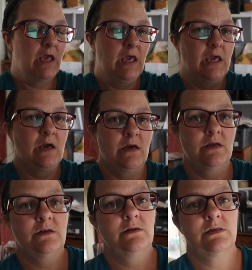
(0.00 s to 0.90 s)

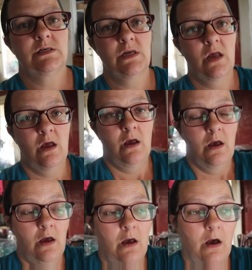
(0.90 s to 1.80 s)
and
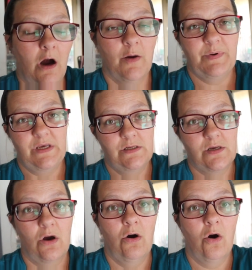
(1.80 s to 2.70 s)
our
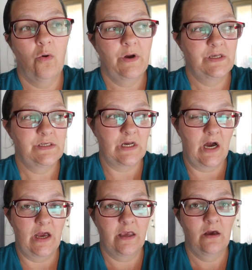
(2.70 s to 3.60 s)
bees always
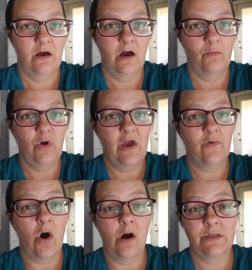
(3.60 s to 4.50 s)
die. Um, we
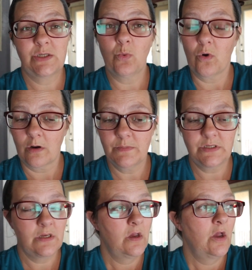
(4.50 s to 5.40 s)
have caught
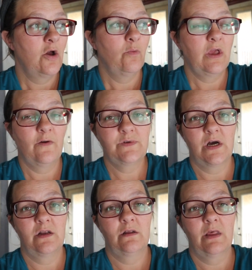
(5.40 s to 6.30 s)
swarms we have
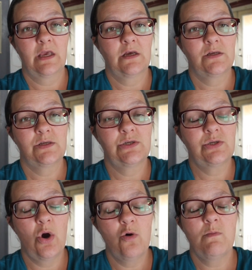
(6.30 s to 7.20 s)
done like
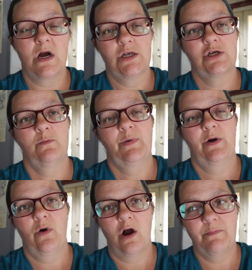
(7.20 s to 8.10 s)
so much,
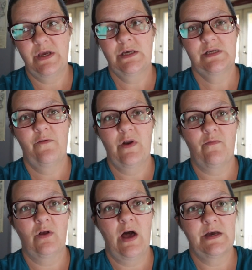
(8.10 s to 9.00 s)
but our bees have
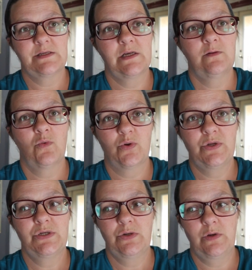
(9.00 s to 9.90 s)
never lasted more
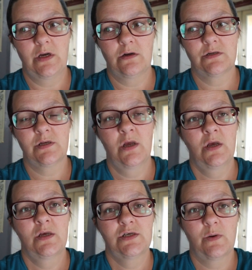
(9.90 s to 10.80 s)
than two years.
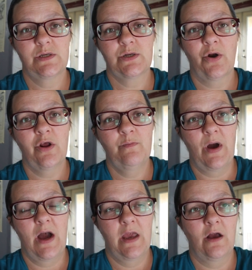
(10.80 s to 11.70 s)
So I started
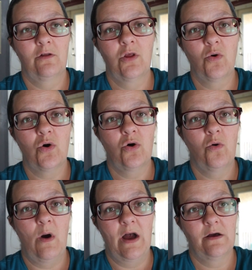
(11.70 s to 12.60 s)
buying
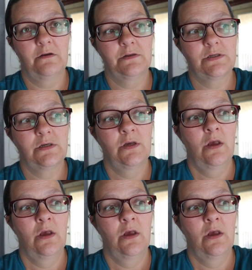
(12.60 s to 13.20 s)
local wild